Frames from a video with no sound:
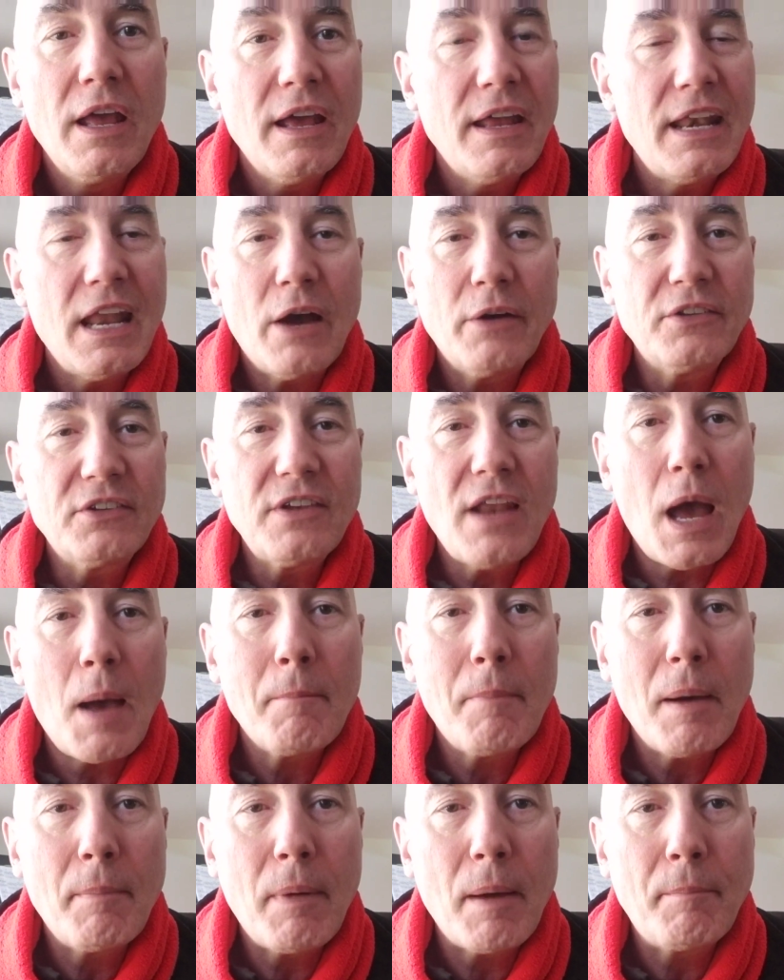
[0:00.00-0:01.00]
now it's not
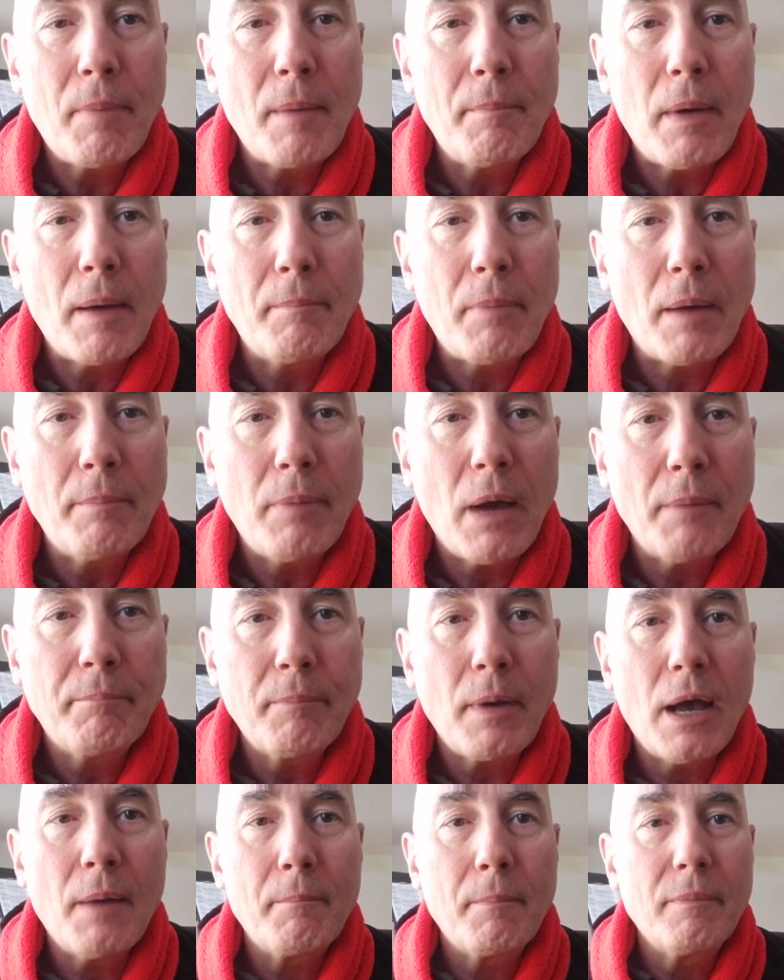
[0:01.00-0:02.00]
ba ba ba ba ba ba
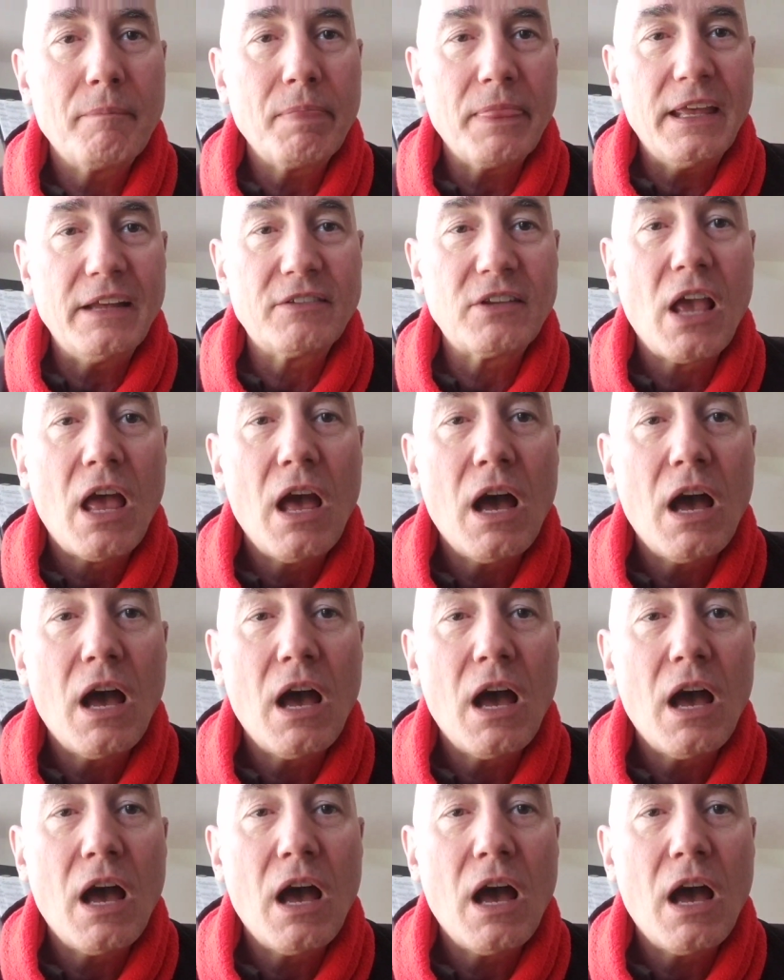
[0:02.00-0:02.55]
ba, it's